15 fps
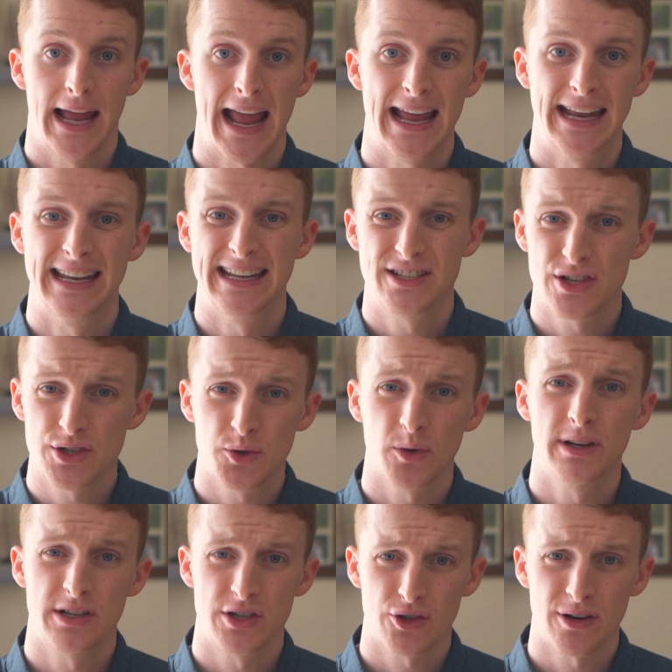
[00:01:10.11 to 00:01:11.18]
And it's just
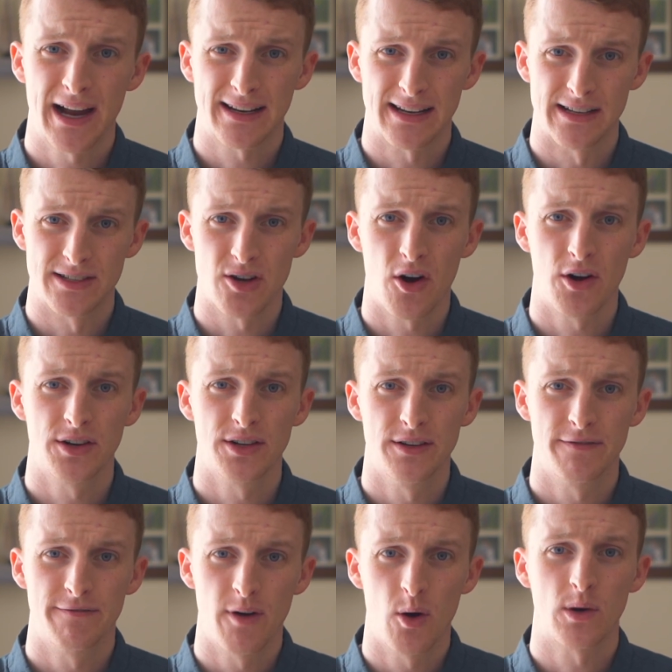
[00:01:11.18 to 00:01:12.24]
really distracting. It's hard to
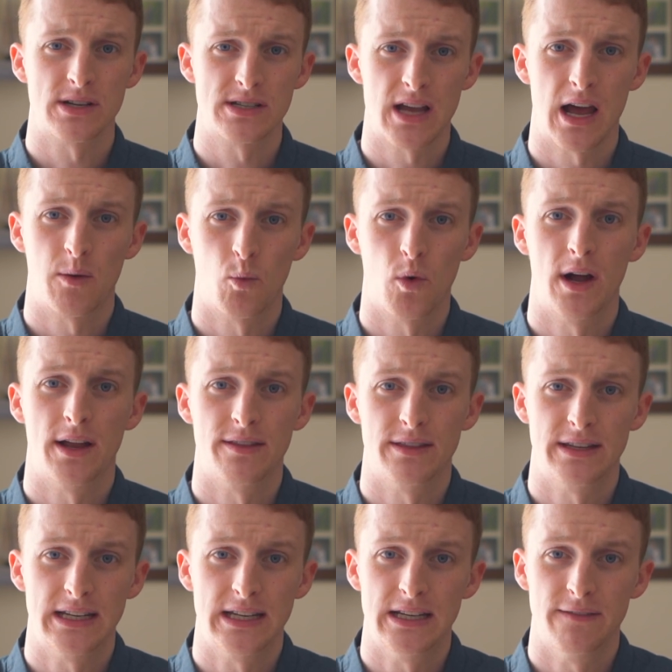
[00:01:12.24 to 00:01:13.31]
focus on what
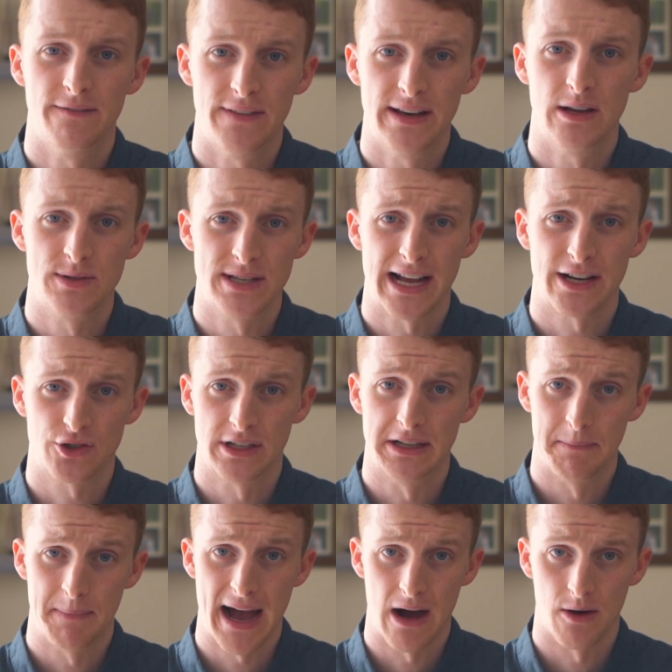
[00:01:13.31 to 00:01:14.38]
the video is actually
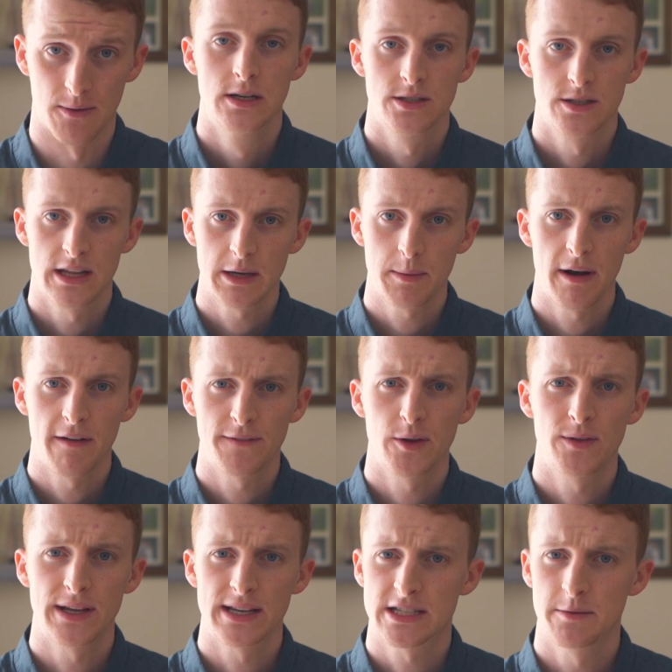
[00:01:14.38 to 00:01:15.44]
about. So think about a few
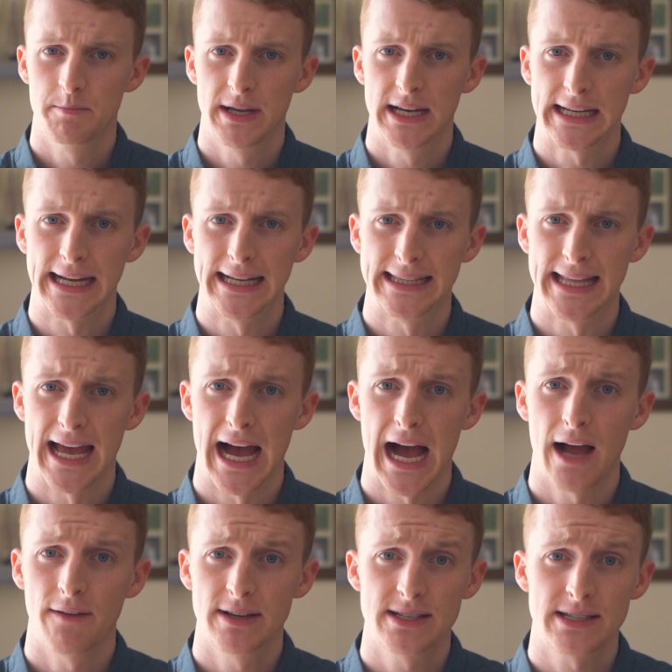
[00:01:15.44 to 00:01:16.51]
things to mitigate that.
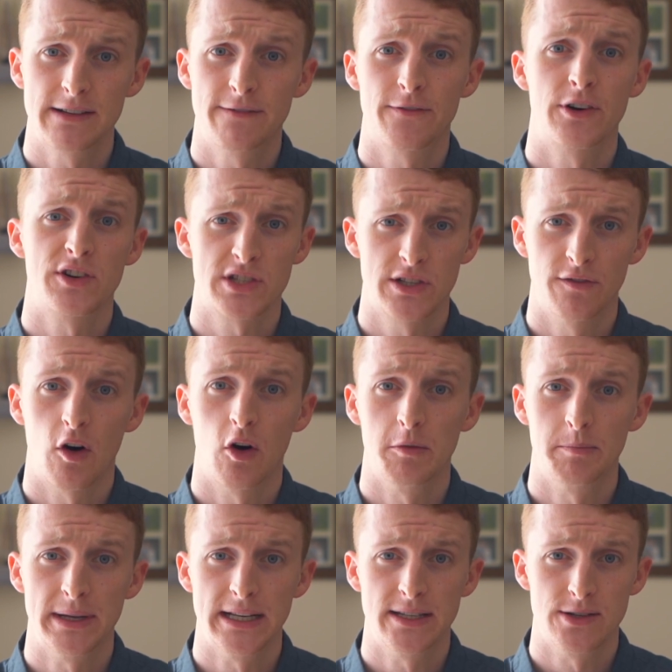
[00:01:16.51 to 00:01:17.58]
Obviously, first of all,
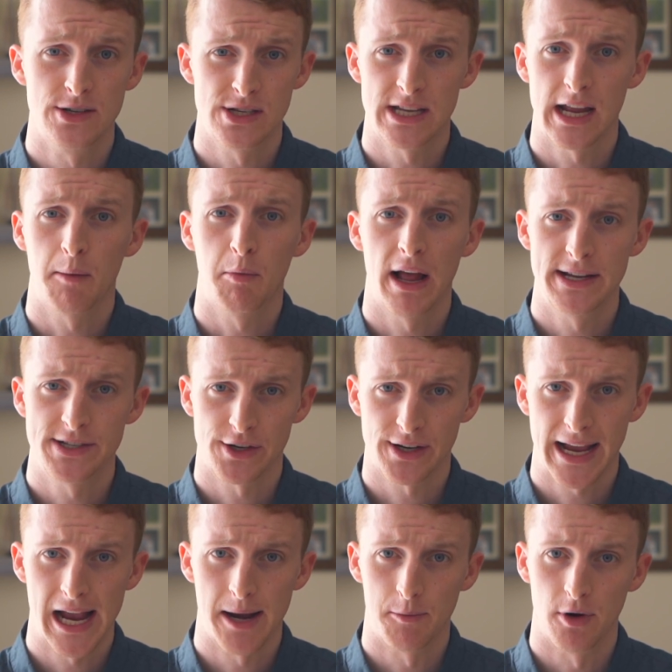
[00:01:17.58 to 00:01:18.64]
would be to stabilize your
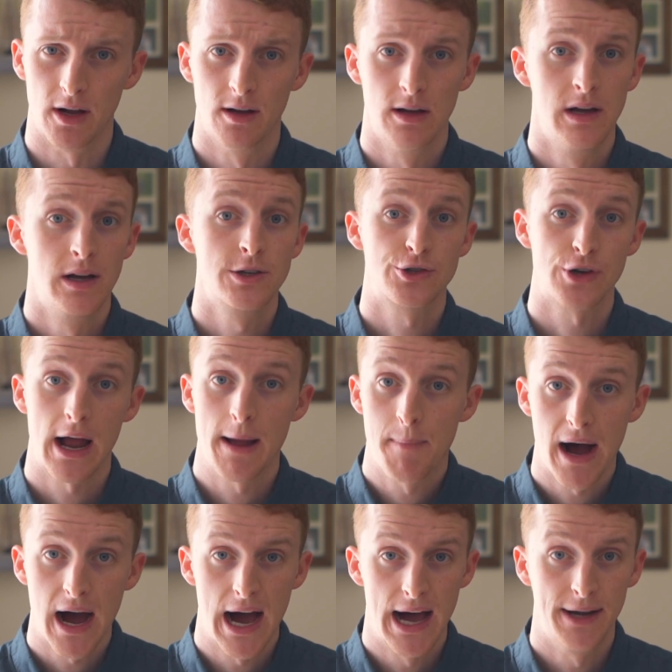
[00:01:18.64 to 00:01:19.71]
camera.
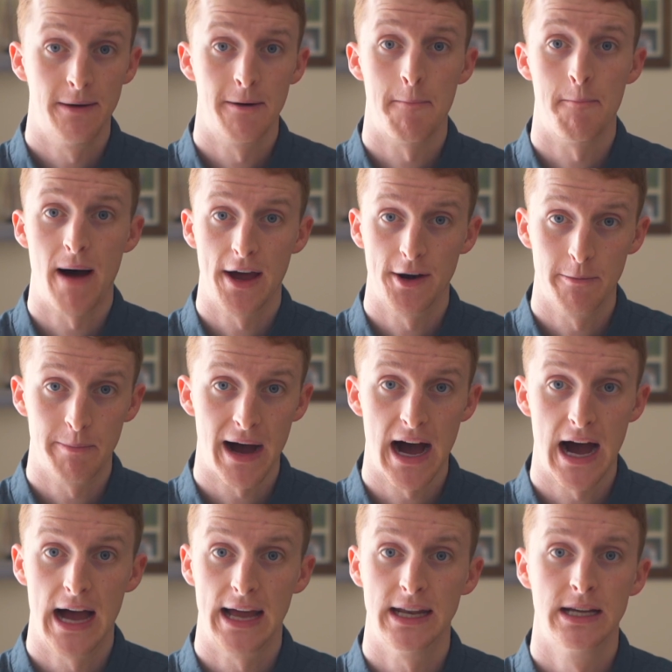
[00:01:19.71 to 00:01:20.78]
Tripod,
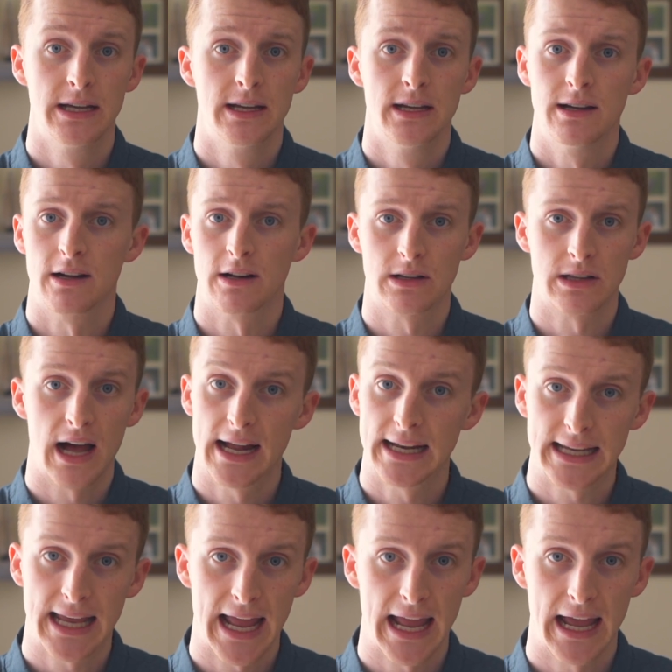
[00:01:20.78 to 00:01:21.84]
monopod, a
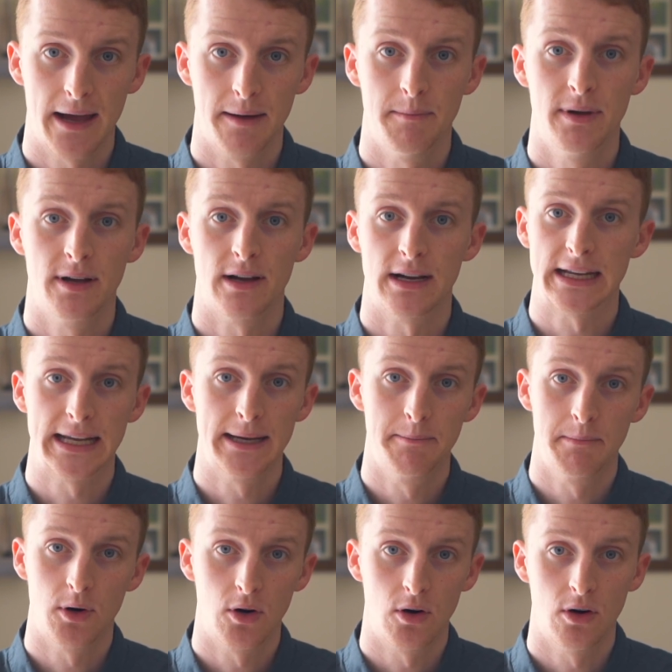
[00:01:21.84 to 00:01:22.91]
glide cam, a
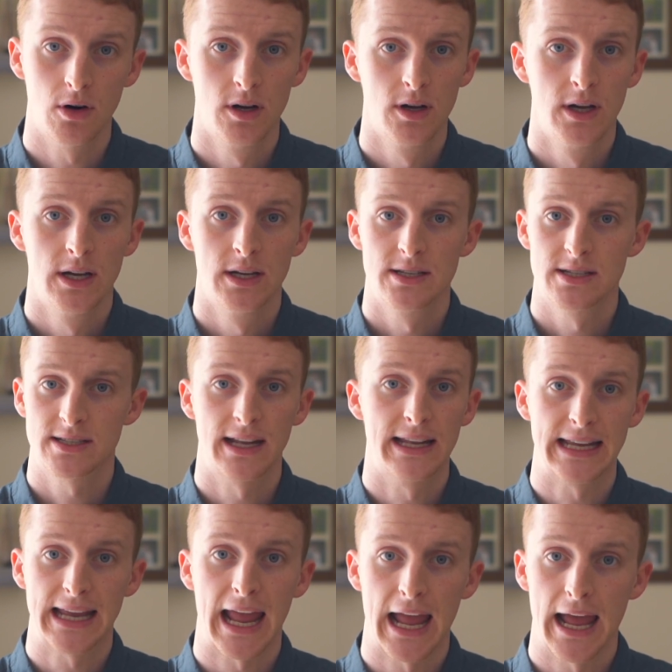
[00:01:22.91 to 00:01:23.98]
gimbal,
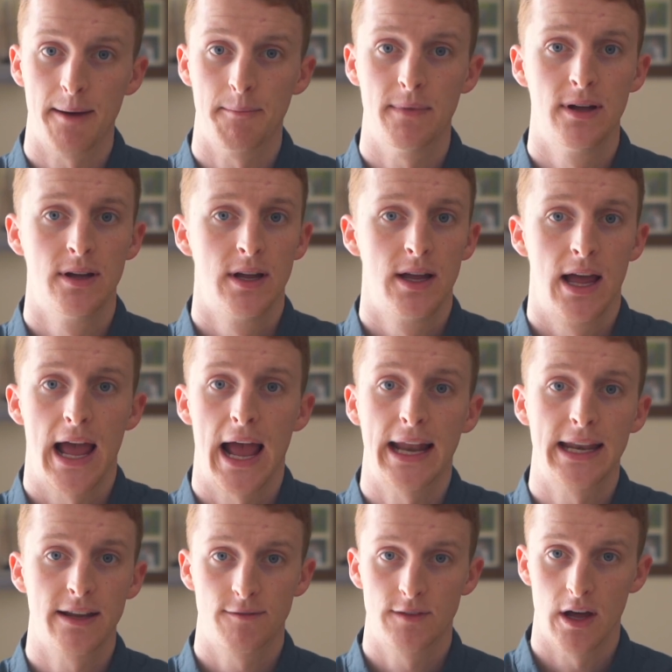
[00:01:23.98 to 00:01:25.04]
steady cam,
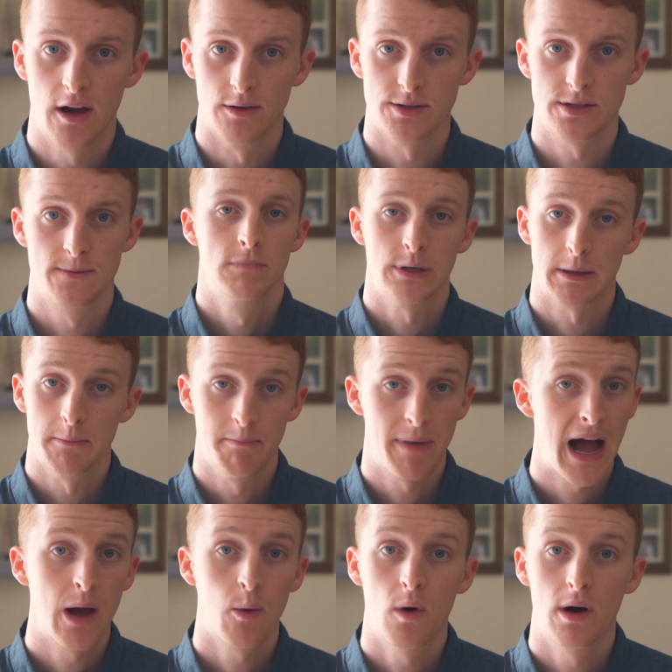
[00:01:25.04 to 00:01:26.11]
any of those. You can
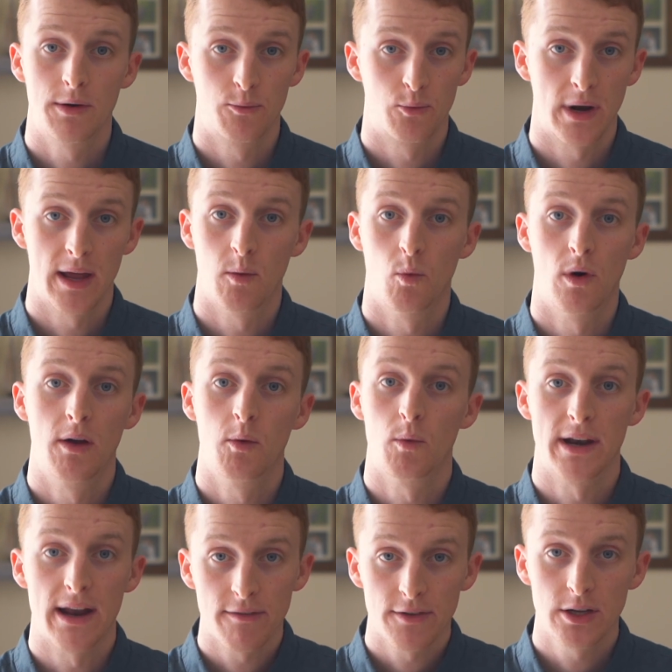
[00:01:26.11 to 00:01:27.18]
buy one, rent one,
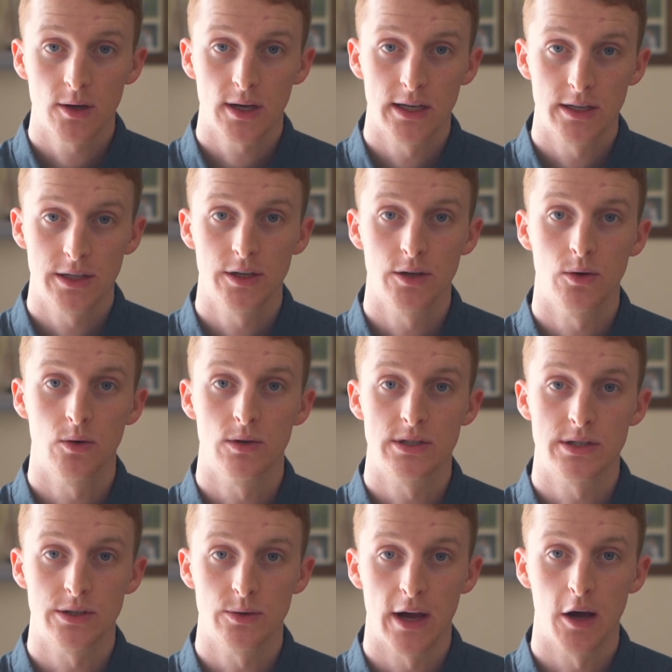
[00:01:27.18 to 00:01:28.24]
whatever you can do
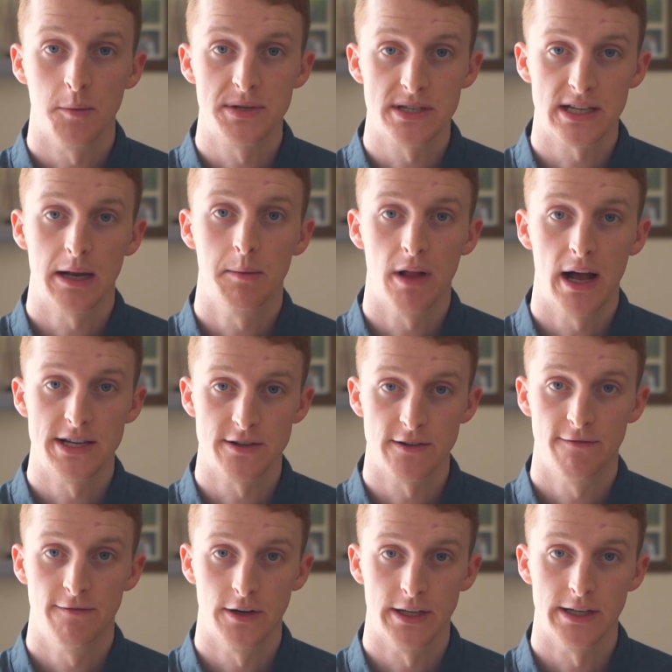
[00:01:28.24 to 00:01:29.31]
to help stabilize your
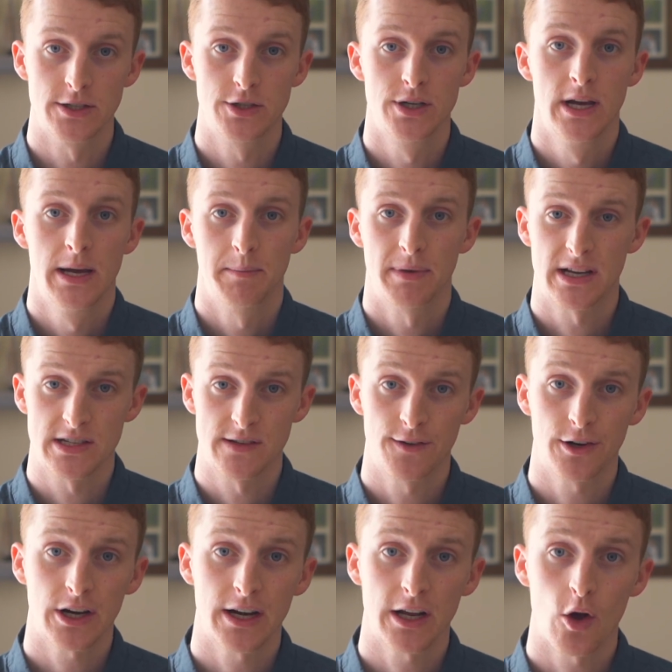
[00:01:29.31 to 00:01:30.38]
footage. Because if
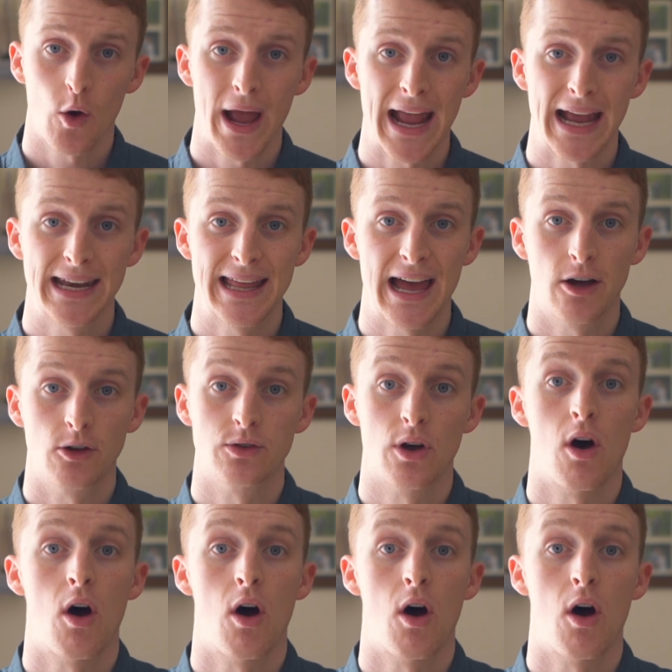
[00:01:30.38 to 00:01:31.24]
you're gonna go handheld